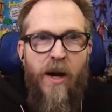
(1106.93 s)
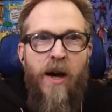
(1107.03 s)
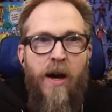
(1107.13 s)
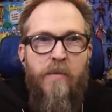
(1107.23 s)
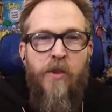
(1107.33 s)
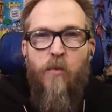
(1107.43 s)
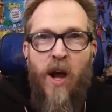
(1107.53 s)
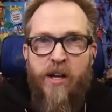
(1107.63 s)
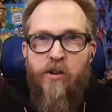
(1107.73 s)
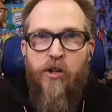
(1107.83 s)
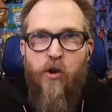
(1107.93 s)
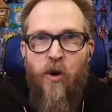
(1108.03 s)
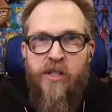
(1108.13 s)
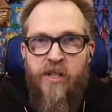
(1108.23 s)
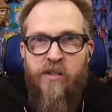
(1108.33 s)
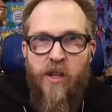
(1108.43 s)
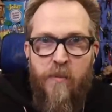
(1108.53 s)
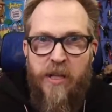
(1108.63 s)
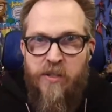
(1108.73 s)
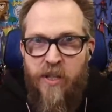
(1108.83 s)
Um, the Riker and Troi scenes are the
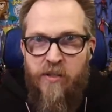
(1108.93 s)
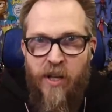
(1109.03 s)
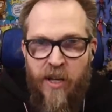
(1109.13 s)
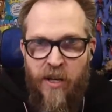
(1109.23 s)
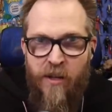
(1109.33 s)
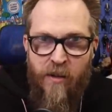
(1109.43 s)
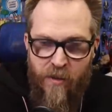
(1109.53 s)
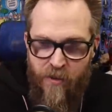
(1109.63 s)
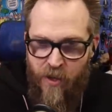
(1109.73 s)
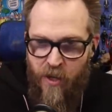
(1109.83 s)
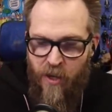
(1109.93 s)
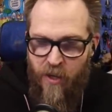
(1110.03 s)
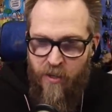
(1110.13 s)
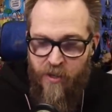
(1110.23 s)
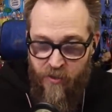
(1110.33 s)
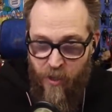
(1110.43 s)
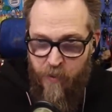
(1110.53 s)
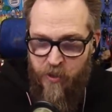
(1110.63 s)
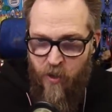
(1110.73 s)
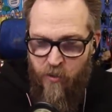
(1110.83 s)
best scenes in the this
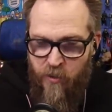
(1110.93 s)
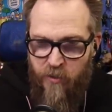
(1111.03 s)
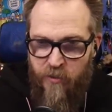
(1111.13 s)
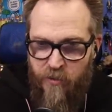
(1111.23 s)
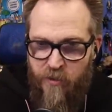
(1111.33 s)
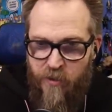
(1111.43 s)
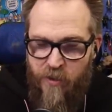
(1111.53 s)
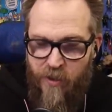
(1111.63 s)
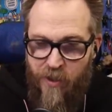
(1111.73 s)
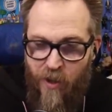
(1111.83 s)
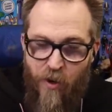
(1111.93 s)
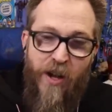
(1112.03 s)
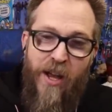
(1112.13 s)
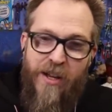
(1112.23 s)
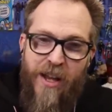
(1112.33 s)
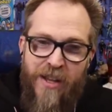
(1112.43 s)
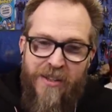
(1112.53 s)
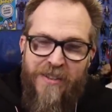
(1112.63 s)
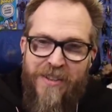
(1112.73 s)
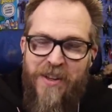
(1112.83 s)
episode. Oh, and
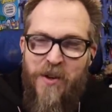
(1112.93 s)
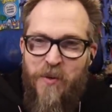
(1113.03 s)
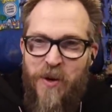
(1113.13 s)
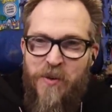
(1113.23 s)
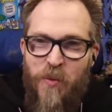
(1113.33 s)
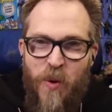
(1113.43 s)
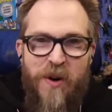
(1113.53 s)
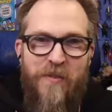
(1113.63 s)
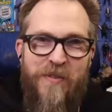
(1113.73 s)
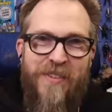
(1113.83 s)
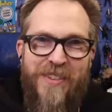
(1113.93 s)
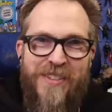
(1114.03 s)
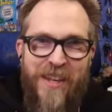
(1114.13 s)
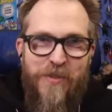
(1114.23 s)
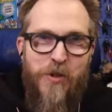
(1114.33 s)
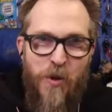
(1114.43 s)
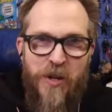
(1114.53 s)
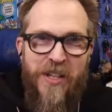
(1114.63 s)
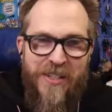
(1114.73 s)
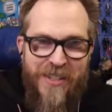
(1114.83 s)
and when Worf saves
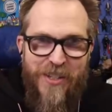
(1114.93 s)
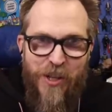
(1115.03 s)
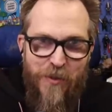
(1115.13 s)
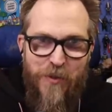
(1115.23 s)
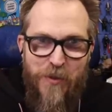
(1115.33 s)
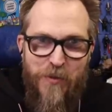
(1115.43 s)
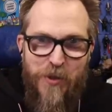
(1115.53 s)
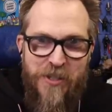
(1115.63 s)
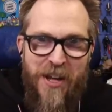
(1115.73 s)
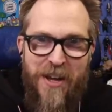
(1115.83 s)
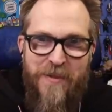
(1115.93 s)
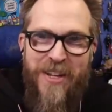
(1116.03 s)
Troi and they see each other for the first time,